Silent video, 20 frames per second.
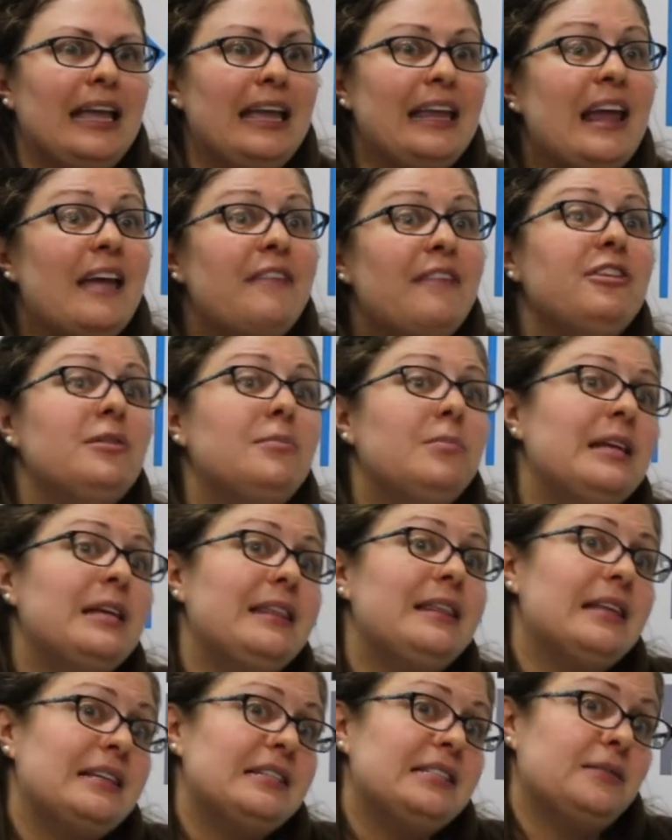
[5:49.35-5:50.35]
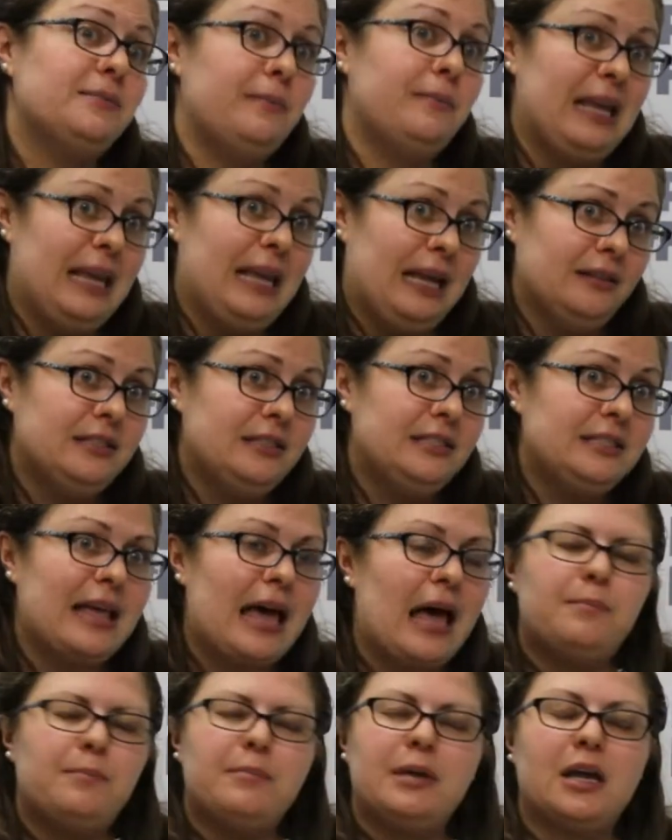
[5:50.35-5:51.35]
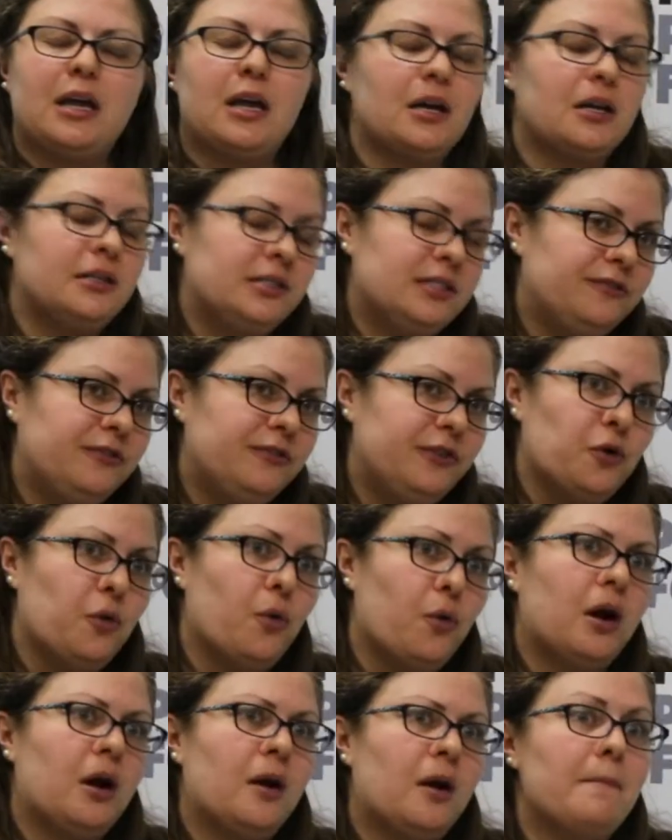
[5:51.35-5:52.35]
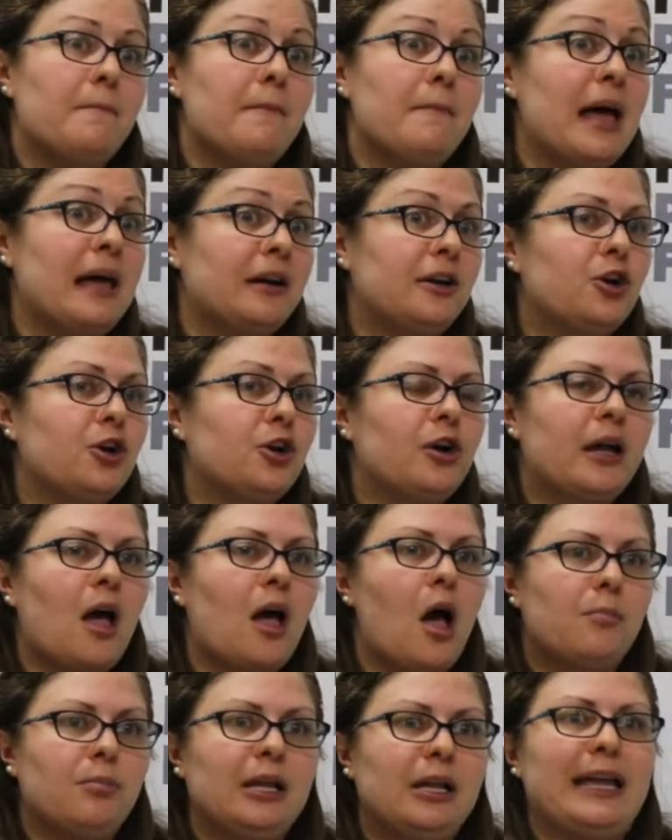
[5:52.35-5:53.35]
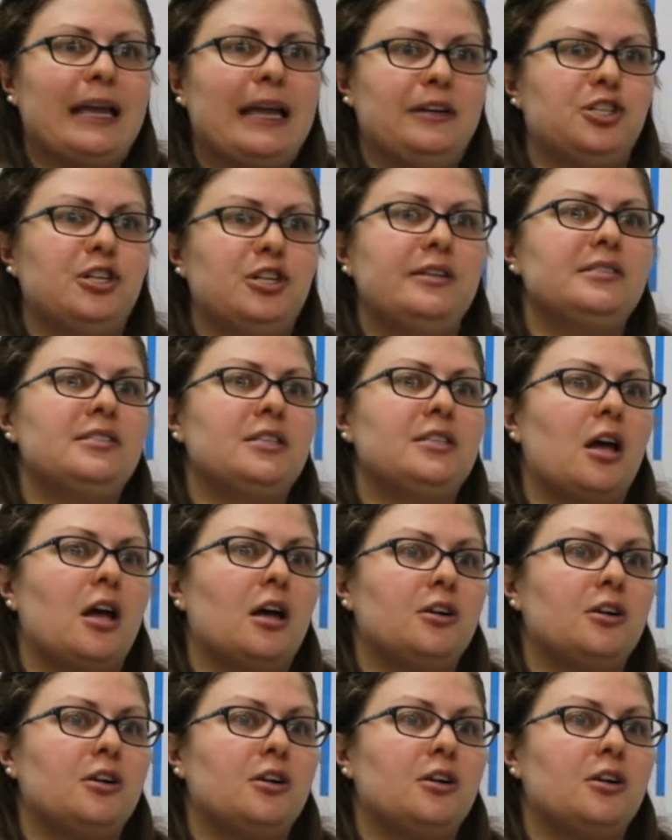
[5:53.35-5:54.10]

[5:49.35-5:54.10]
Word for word: Inevitably, this means that because of your monitoring obligations